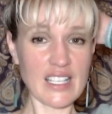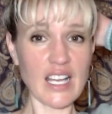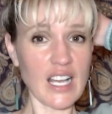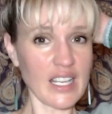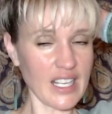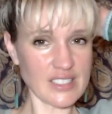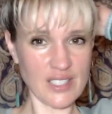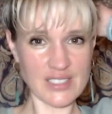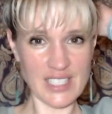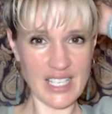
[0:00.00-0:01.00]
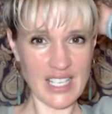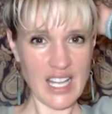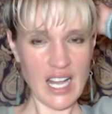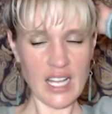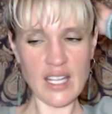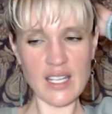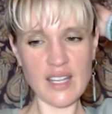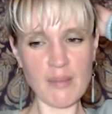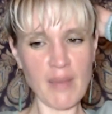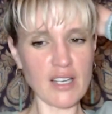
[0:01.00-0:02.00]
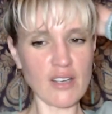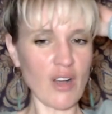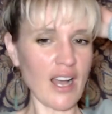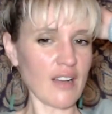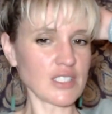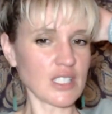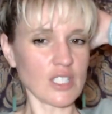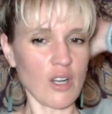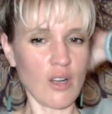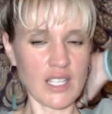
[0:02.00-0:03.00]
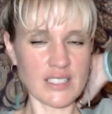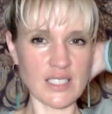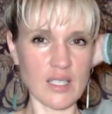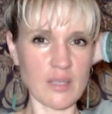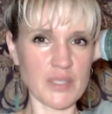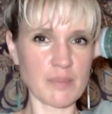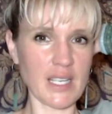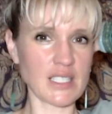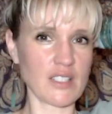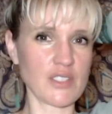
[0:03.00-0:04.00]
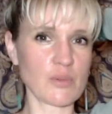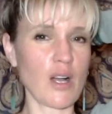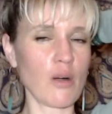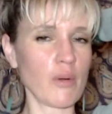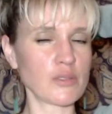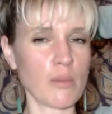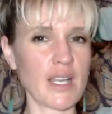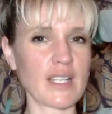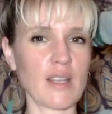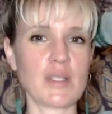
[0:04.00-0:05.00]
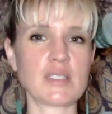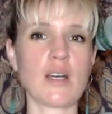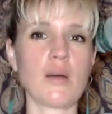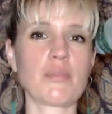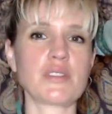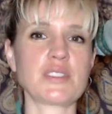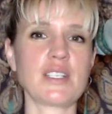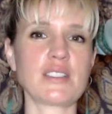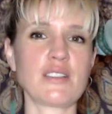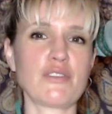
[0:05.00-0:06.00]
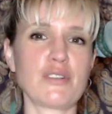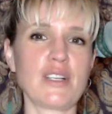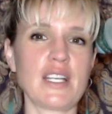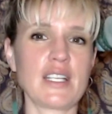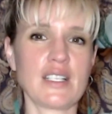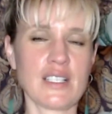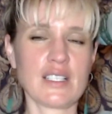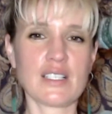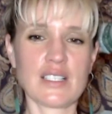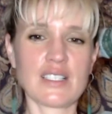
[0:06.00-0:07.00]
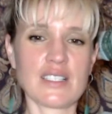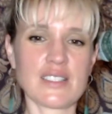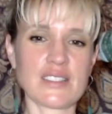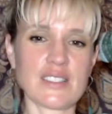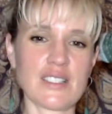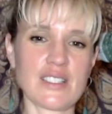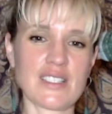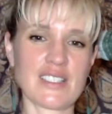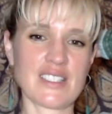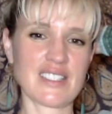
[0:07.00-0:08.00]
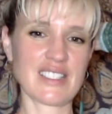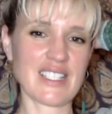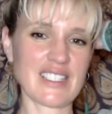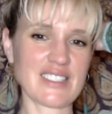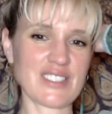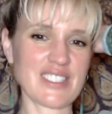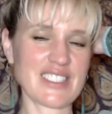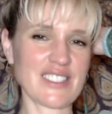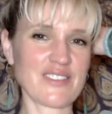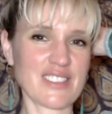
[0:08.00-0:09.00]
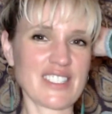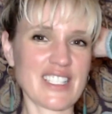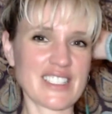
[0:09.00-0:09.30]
Yeah, totally. And they might not have such a holistic perspective as well, which will make them interpret it differently. So there's always different things.